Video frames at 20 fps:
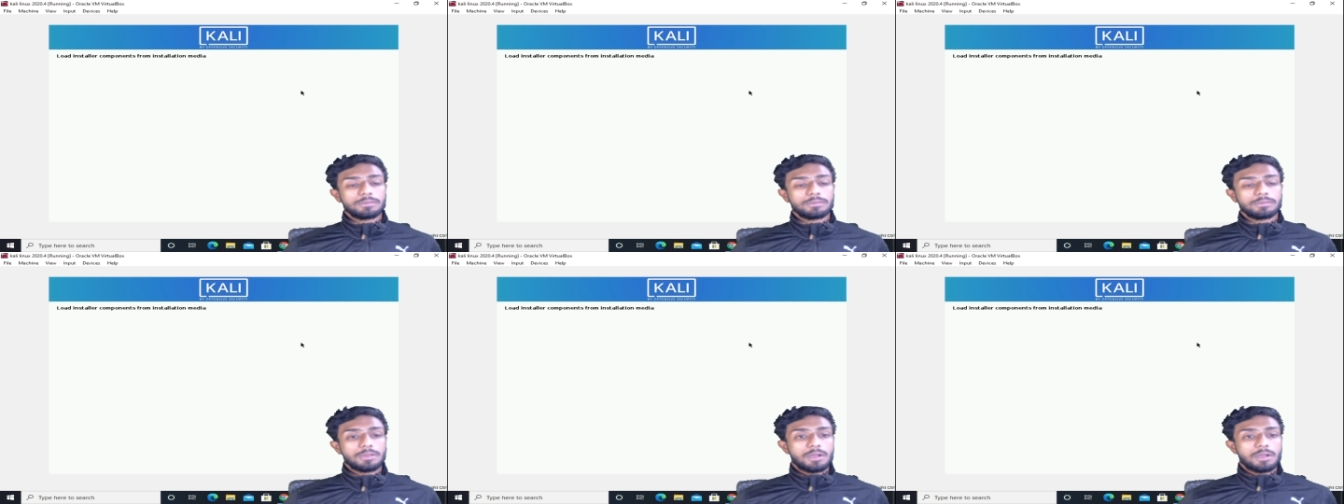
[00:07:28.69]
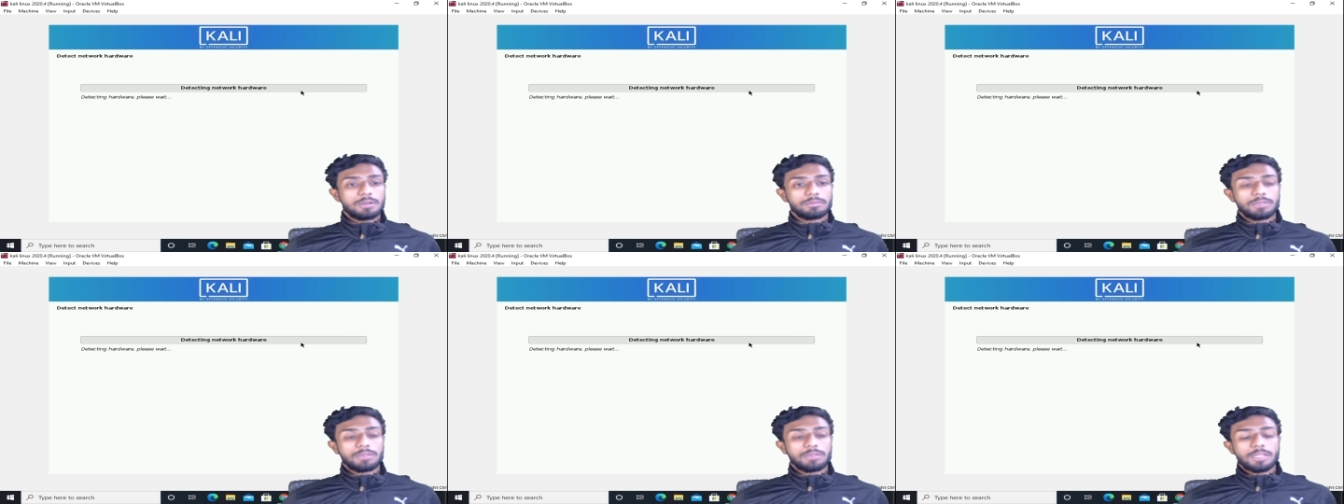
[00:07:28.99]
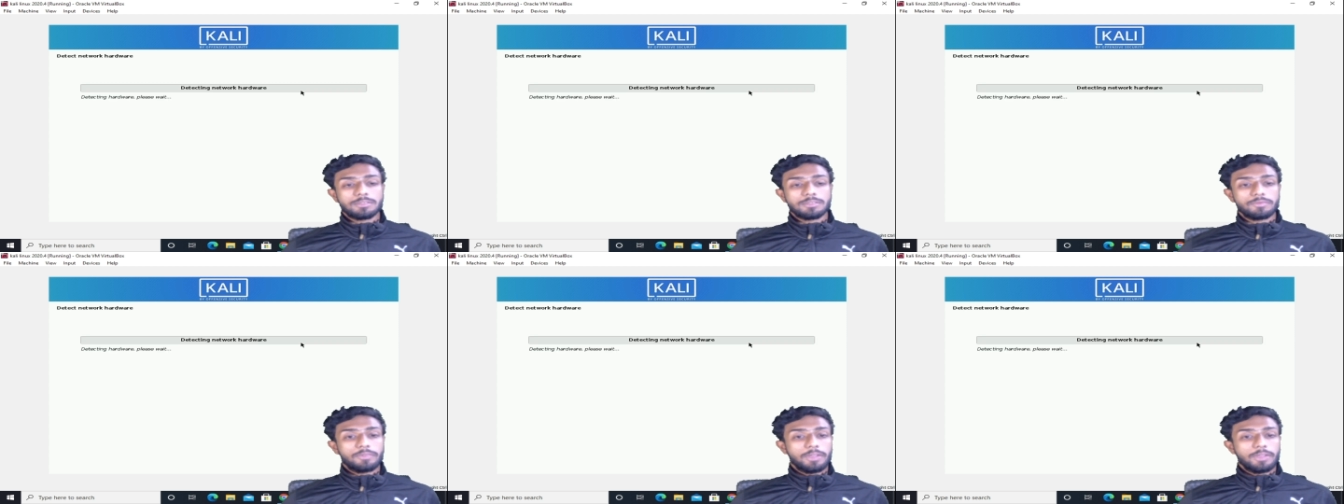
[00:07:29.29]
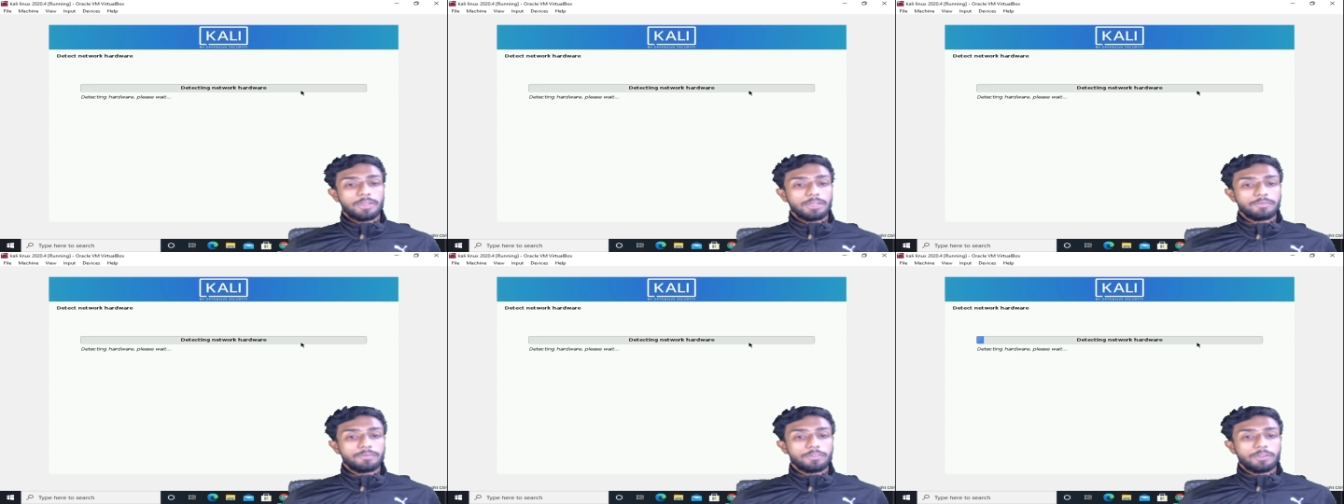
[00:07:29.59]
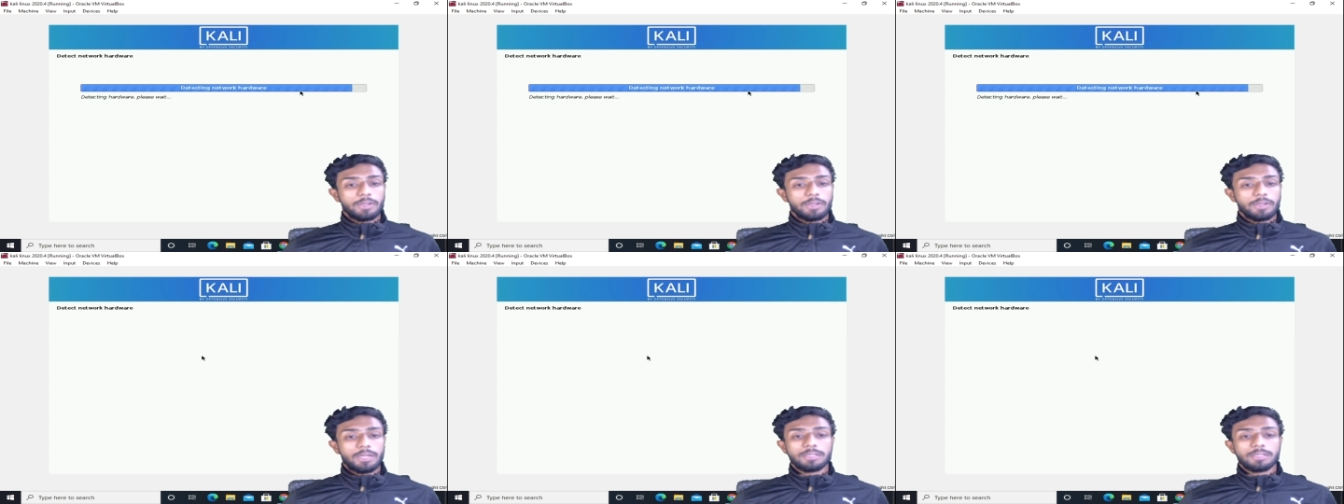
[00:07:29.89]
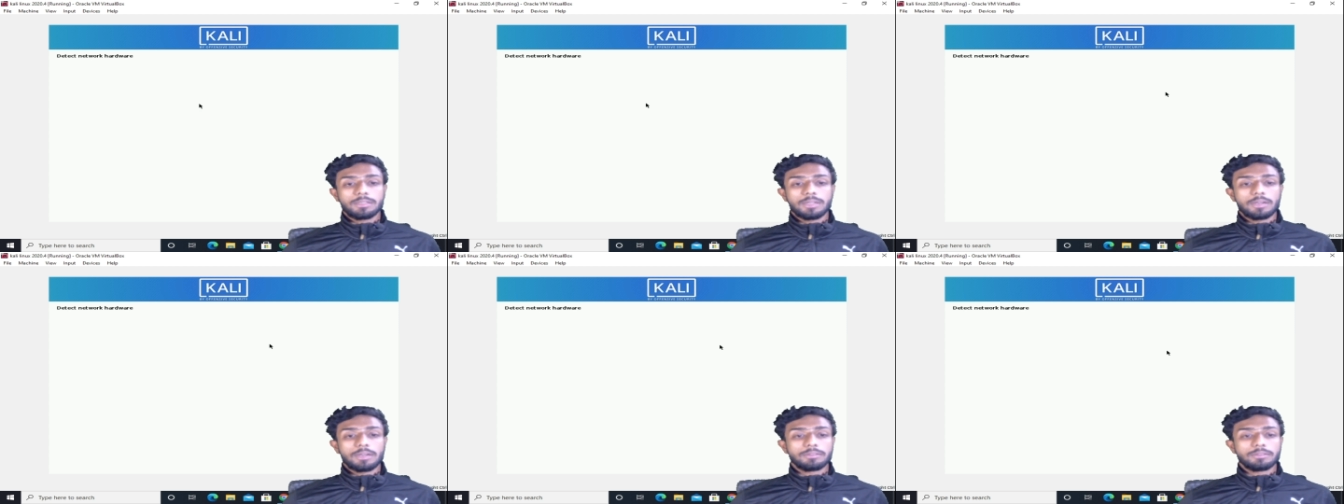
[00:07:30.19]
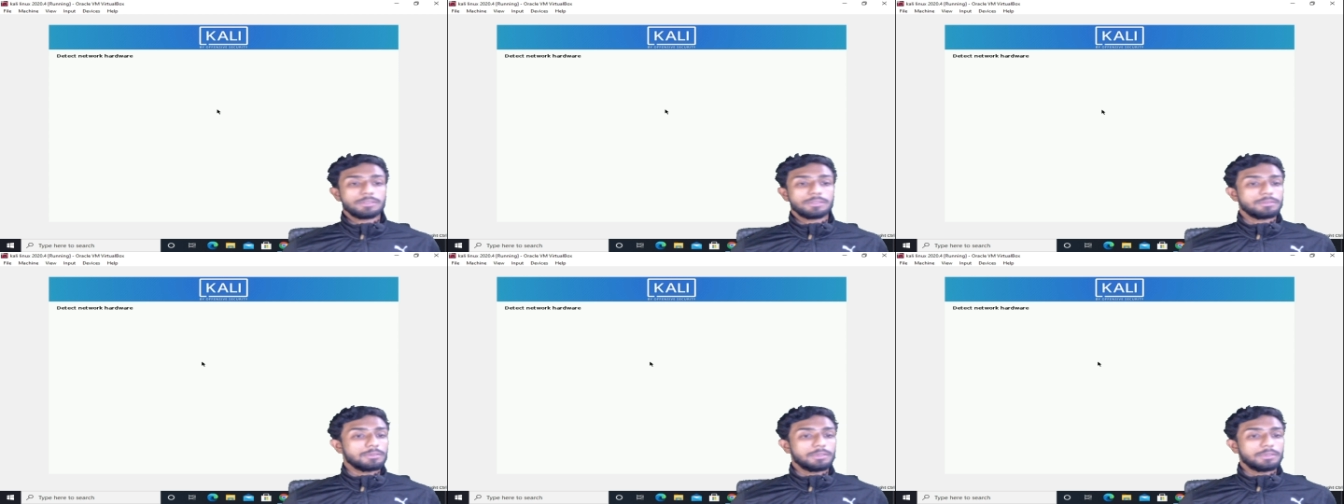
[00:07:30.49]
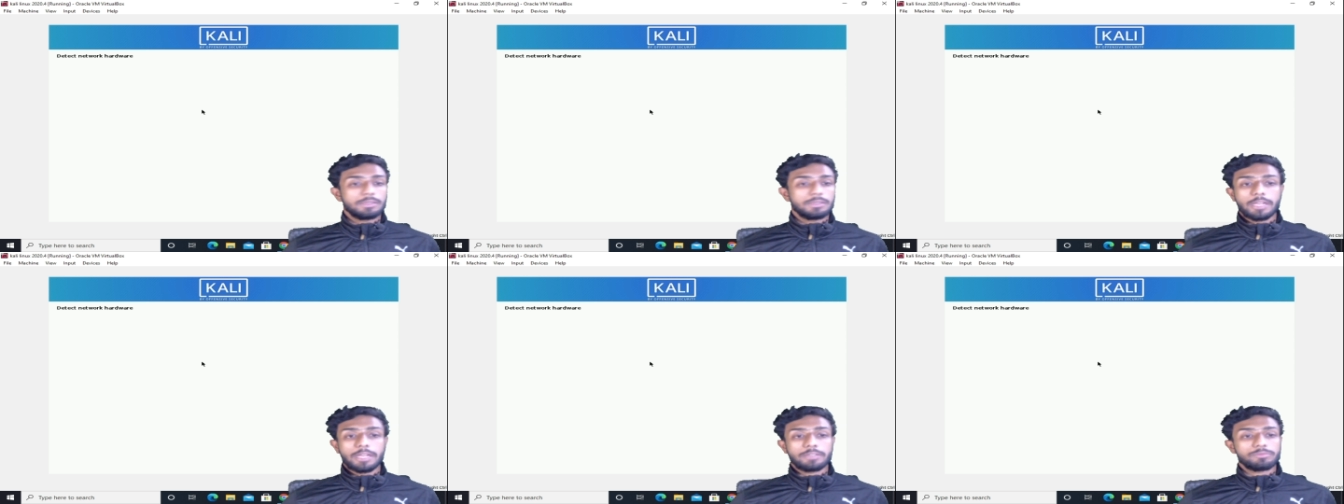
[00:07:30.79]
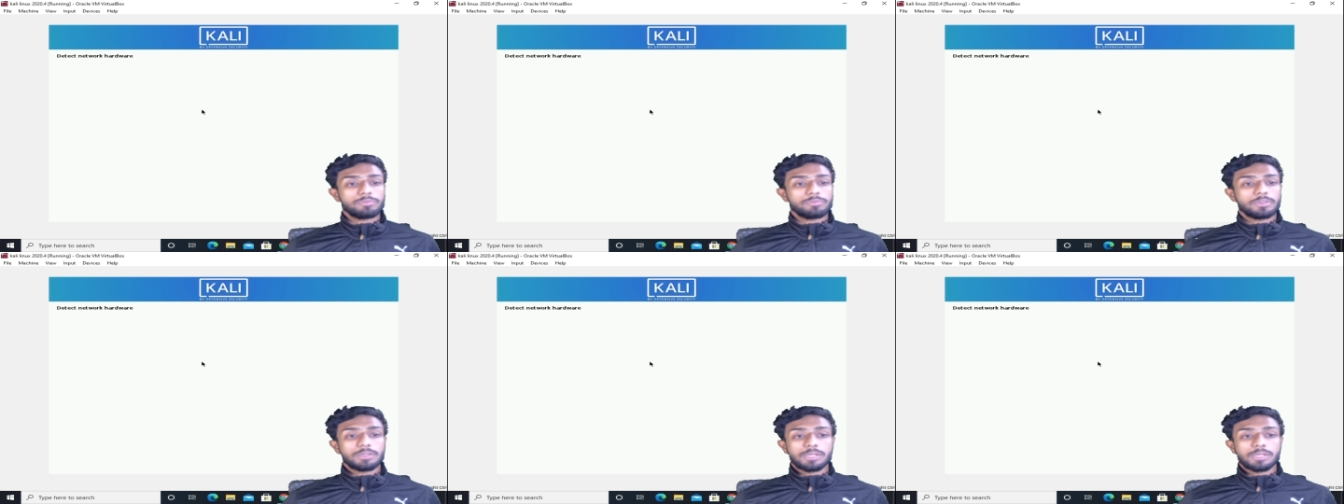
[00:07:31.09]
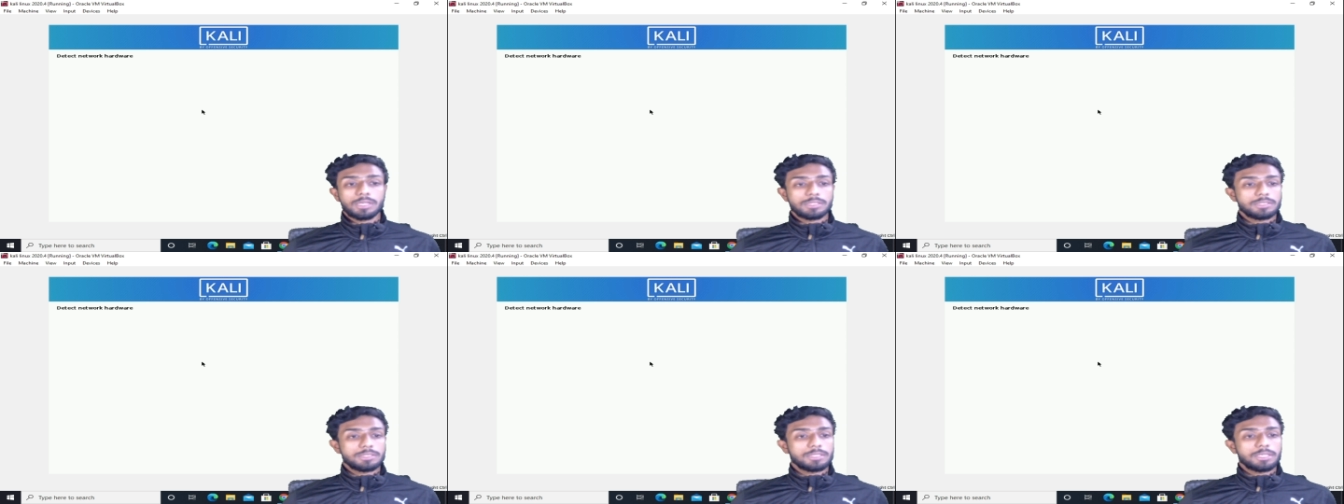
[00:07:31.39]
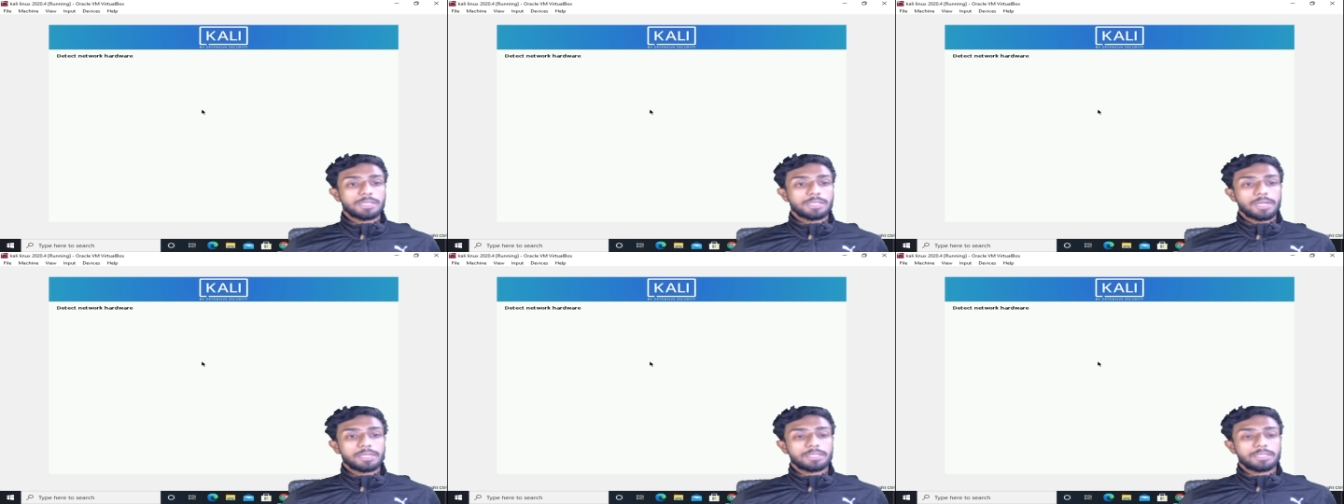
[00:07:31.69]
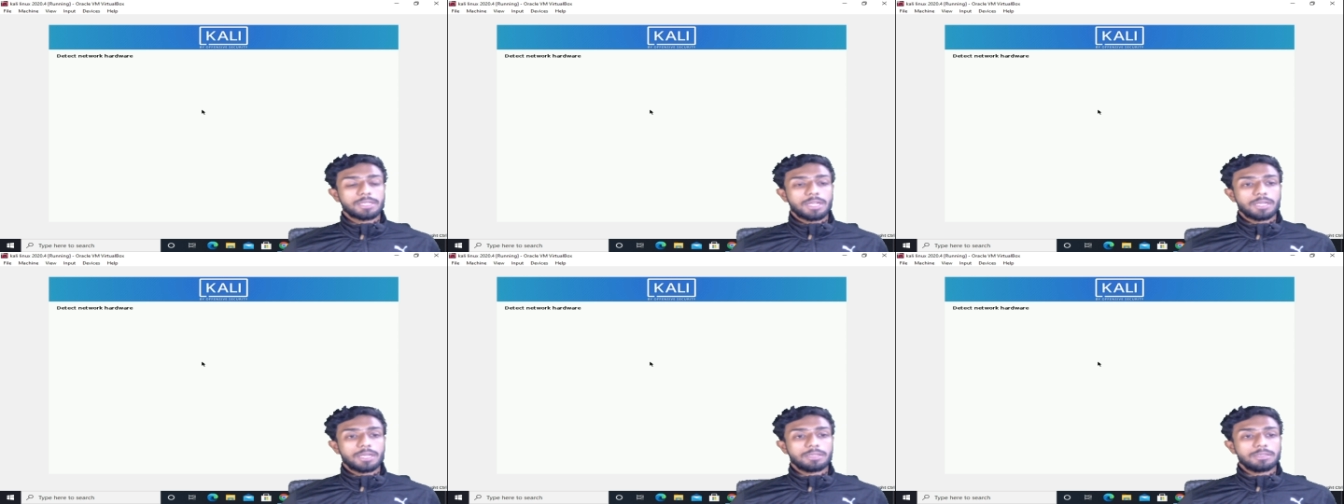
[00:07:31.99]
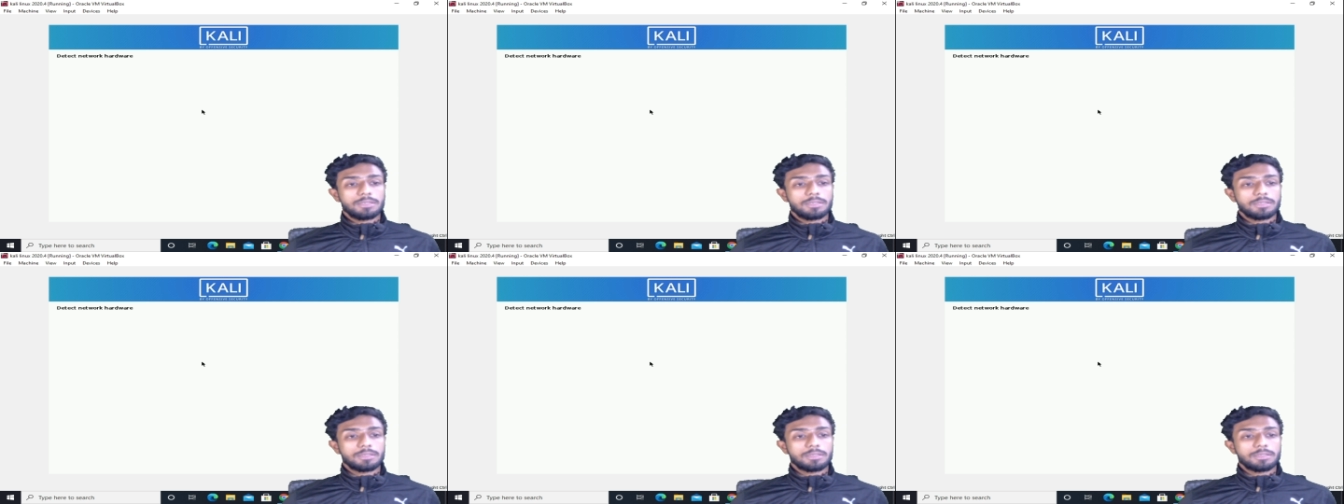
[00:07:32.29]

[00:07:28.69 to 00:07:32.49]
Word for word: Now let's wait for it. Now network is detected.